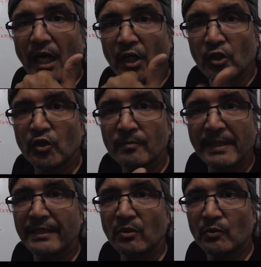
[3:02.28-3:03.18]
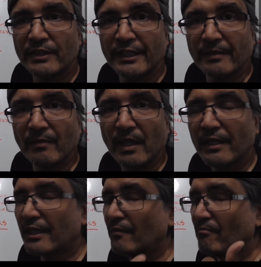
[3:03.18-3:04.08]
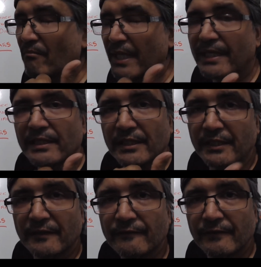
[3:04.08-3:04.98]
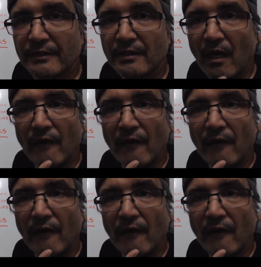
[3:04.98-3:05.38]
a good medical team can make the difference.